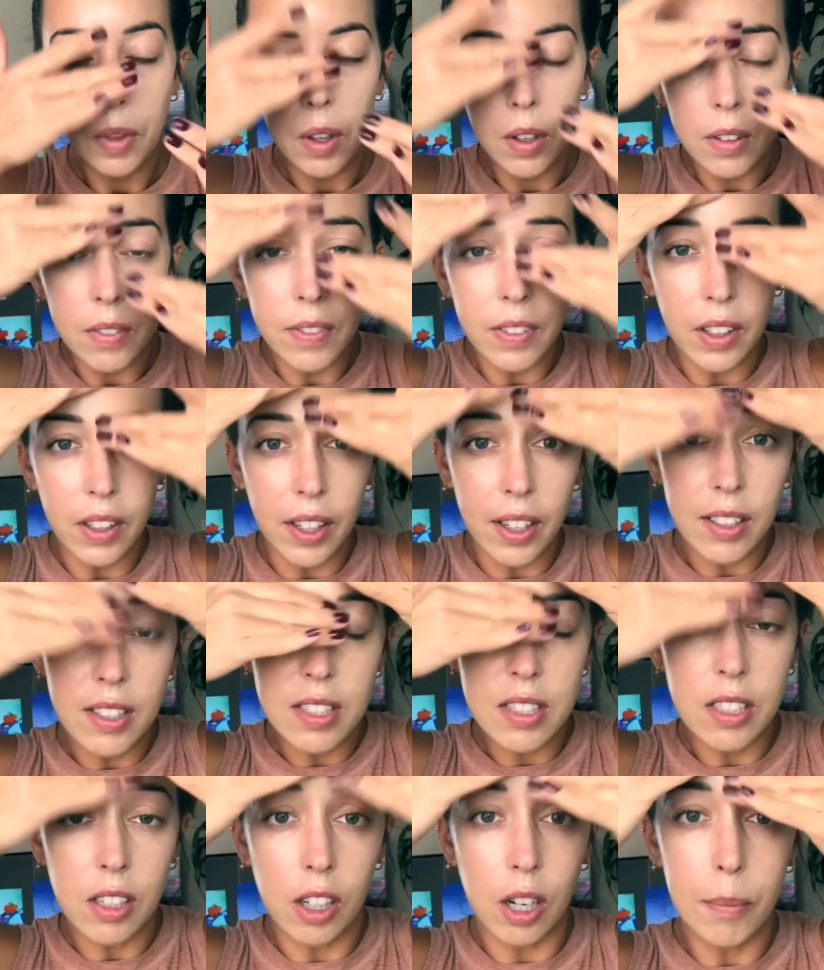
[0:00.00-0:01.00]
feel like a
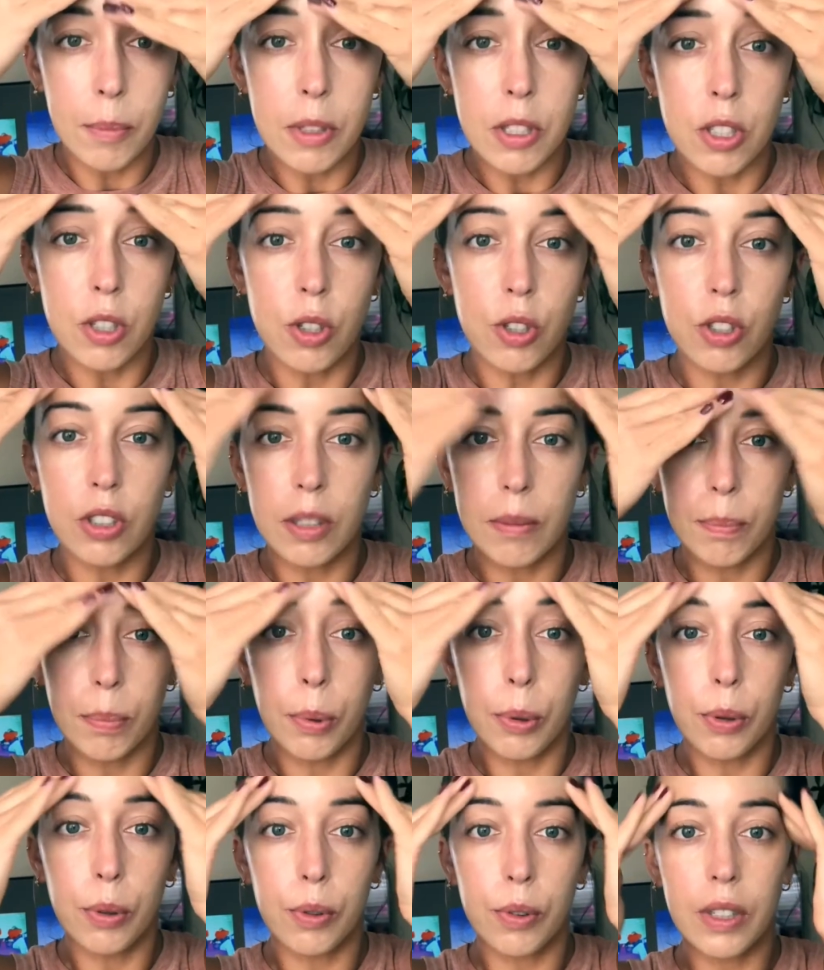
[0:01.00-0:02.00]
serum is usually
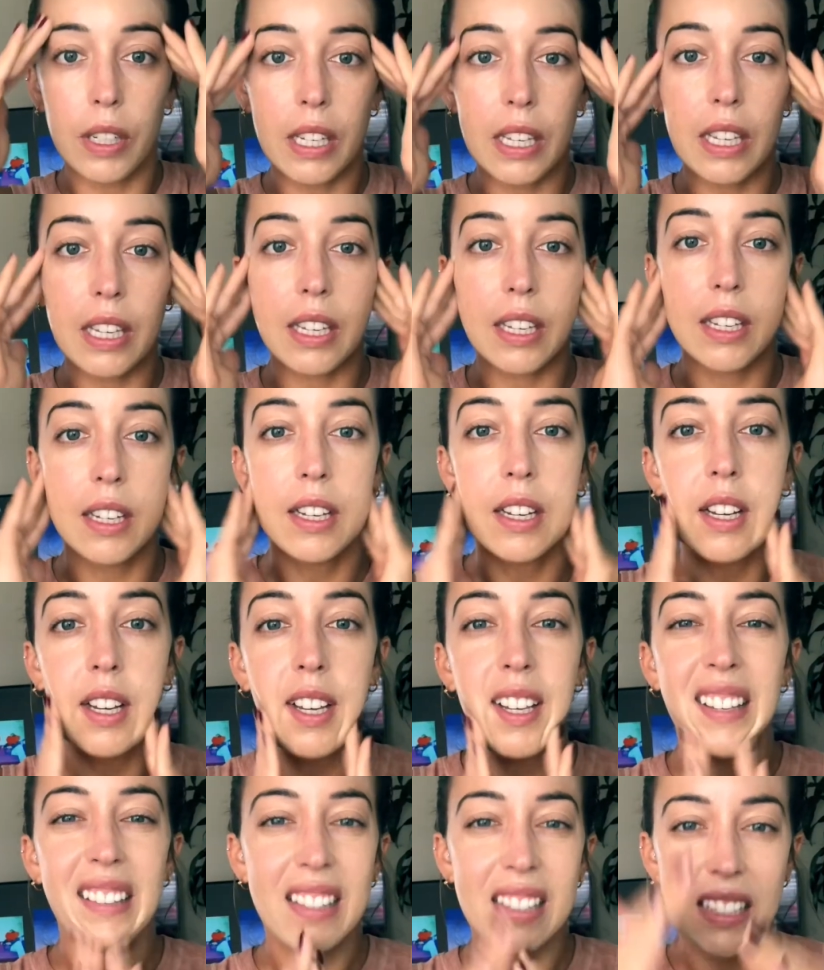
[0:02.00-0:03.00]
pretty
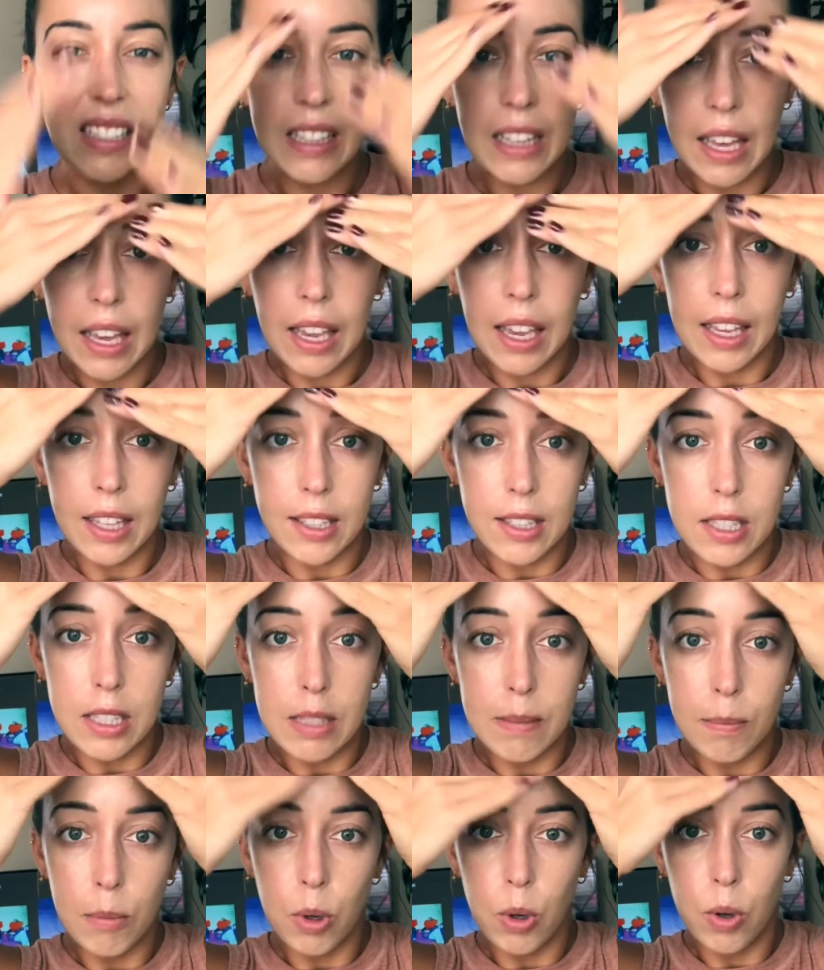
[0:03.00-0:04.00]
slick and
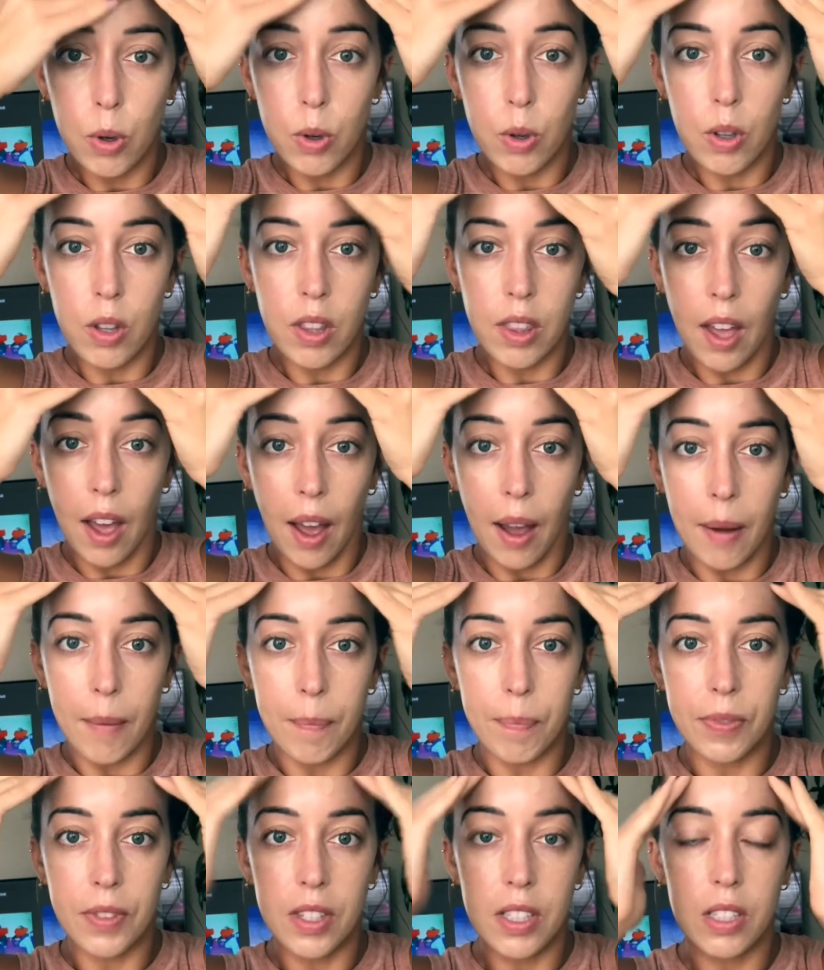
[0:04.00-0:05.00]
smooth.
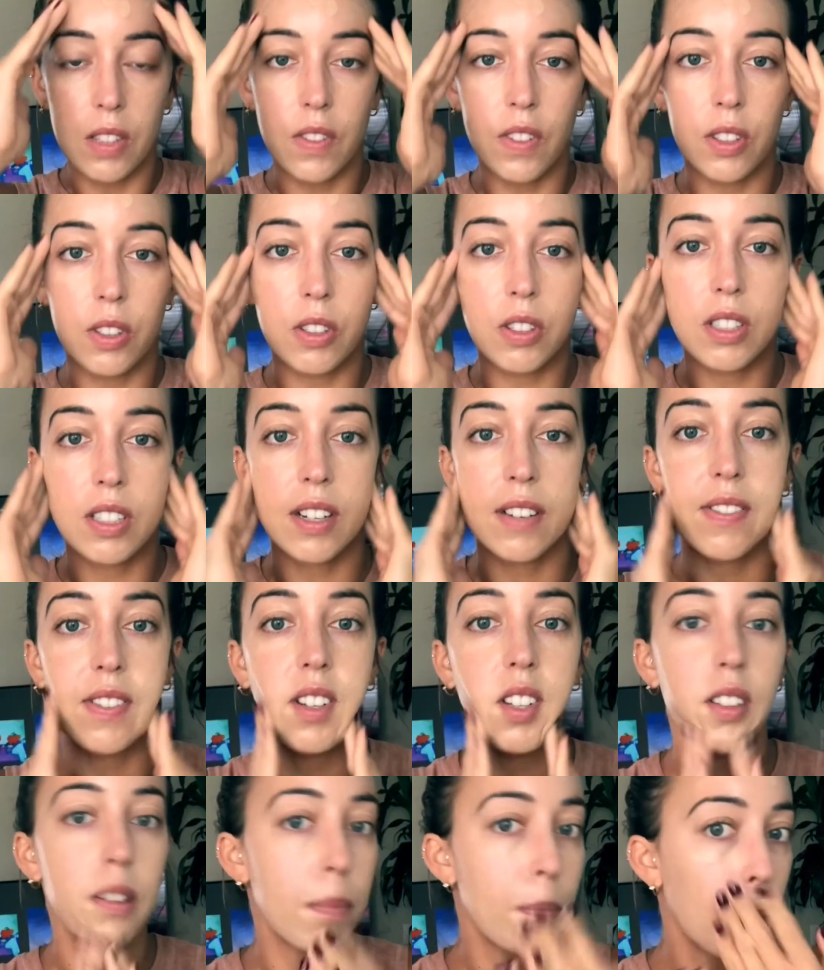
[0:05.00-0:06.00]
This feels definitely
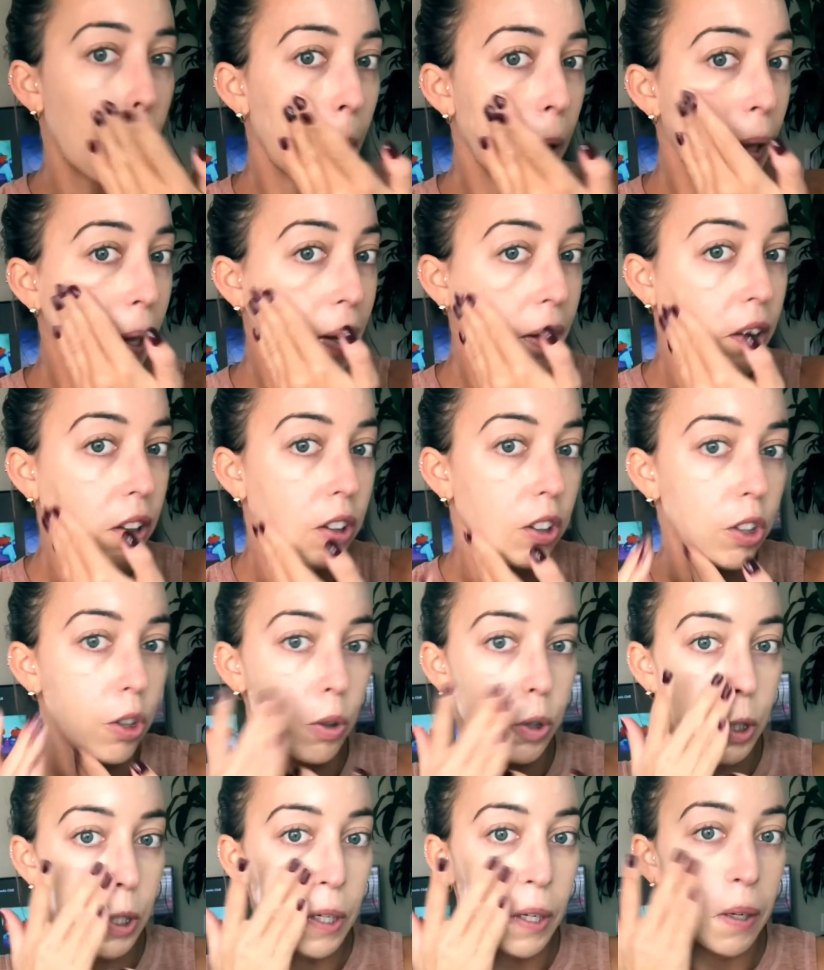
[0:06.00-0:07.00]
more like a
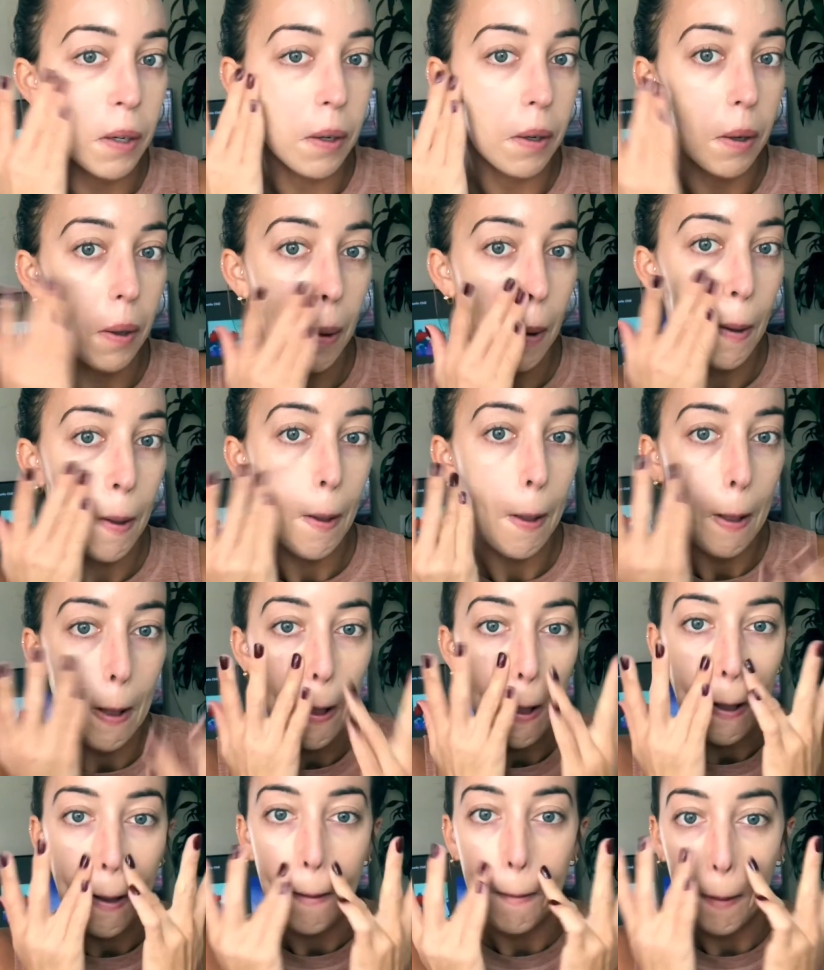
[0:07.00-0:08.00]
lotion,
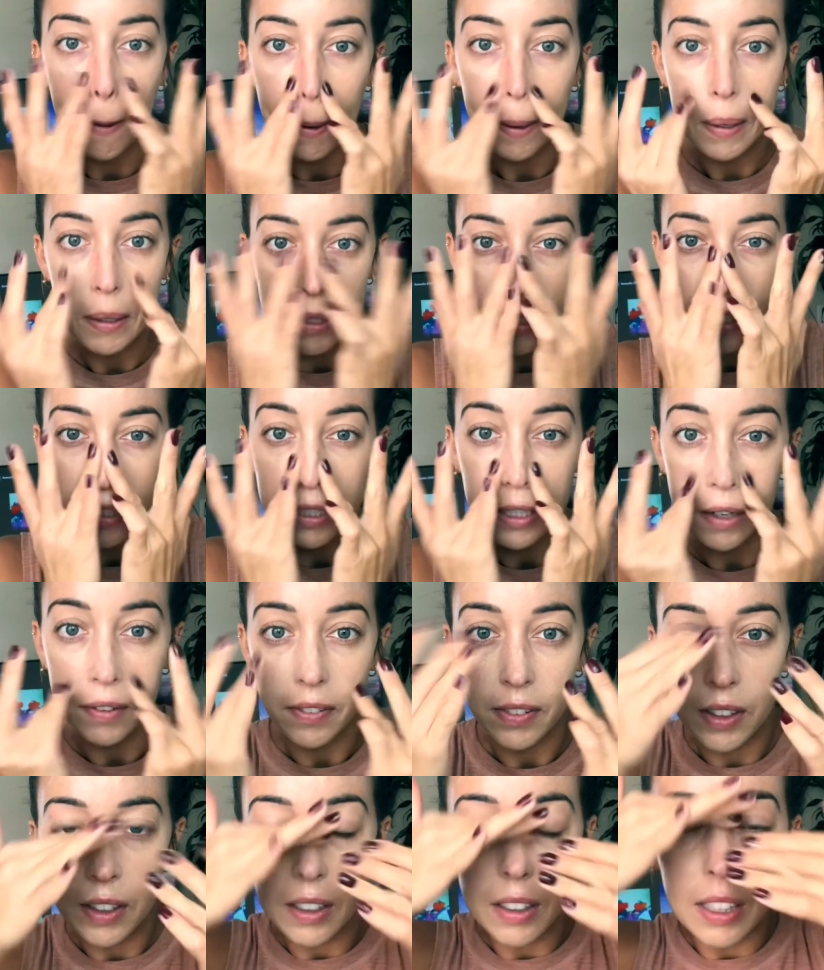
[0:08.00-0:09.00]
but it's
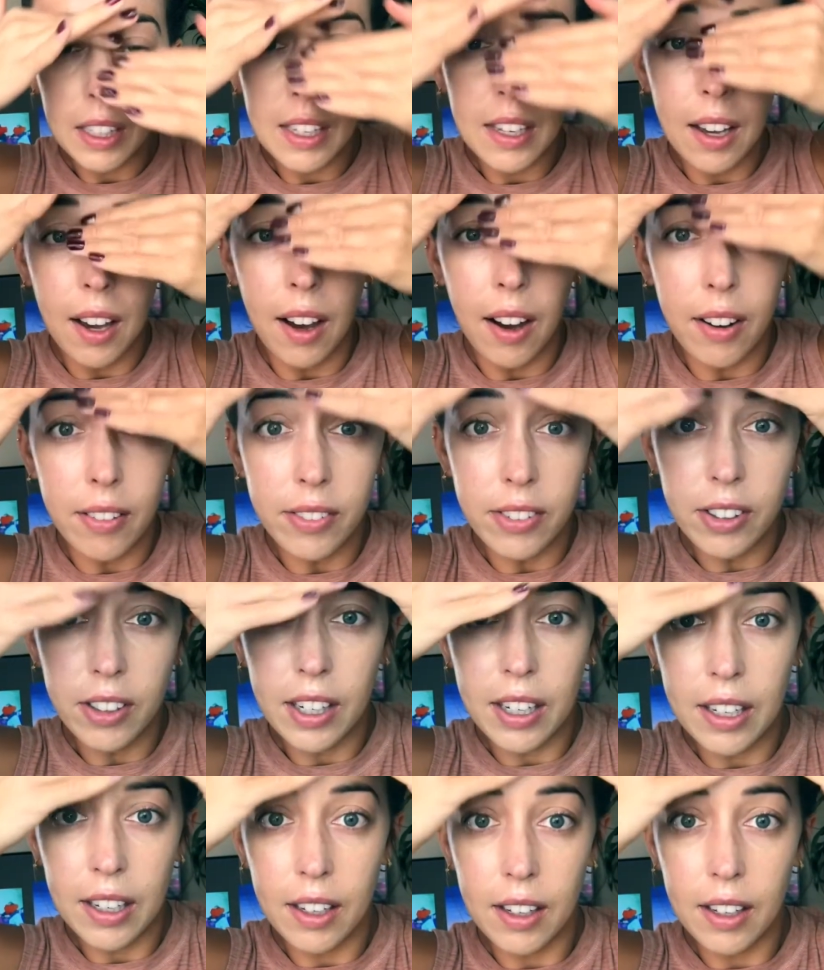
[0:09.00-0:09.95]
definitely covering